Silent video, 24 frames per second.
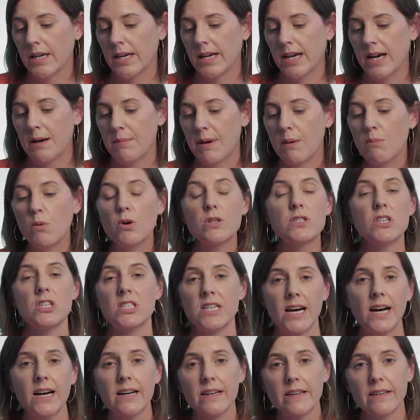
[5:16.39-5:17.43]
And what's your
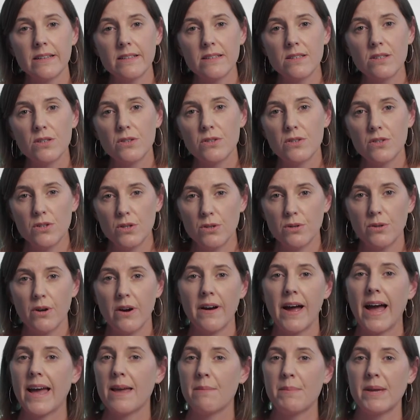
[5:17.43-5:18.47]
target? You
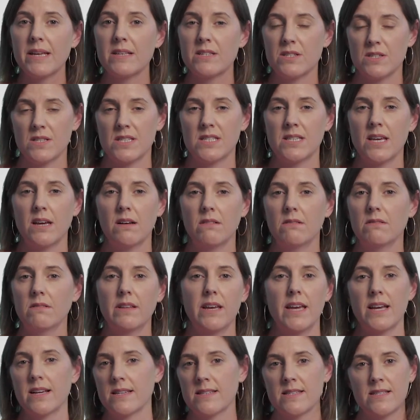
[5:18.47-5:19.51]
are aiming to sell
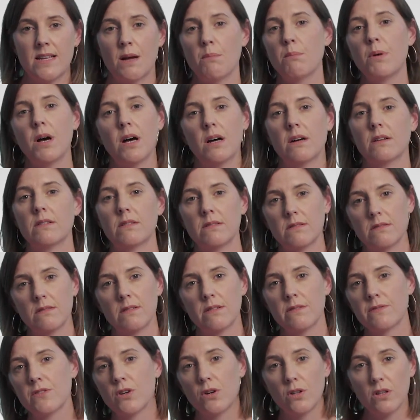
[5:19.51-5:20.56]
X number
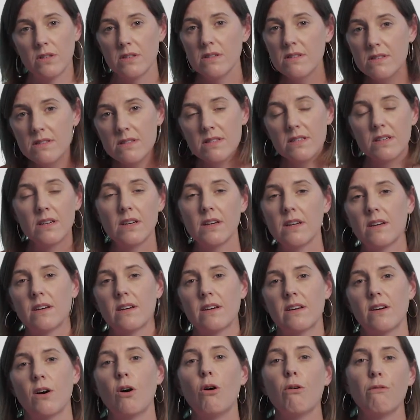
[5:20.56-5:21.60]
of dollars
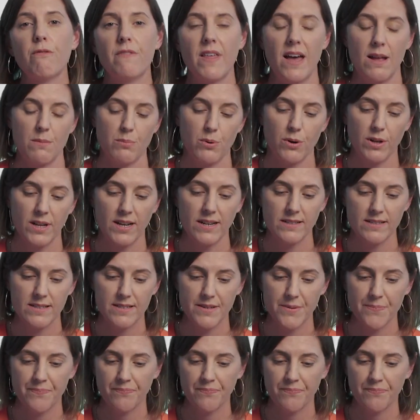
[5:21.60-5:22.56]
of that product.